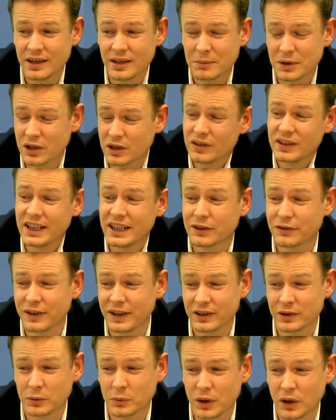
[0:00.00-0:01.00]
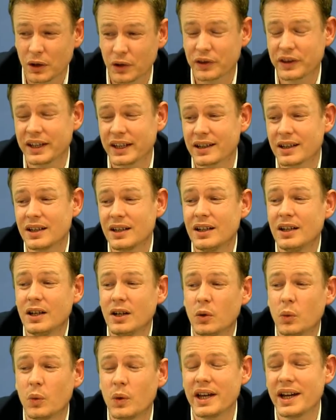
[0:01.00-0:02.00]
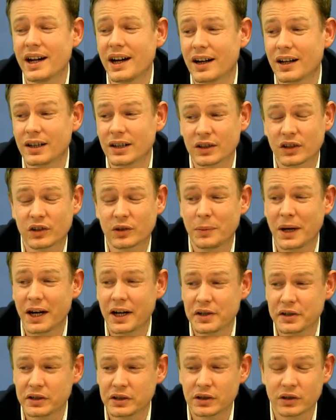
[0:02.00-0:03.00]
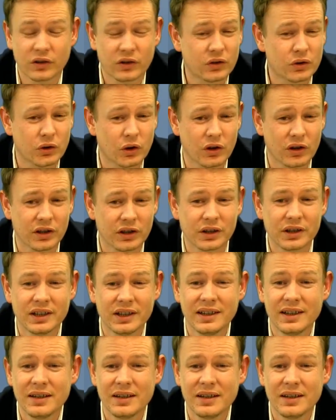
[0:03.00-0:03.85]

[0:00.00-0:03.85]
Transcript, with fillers: Because let's face it, we all think we are smarter, stronger,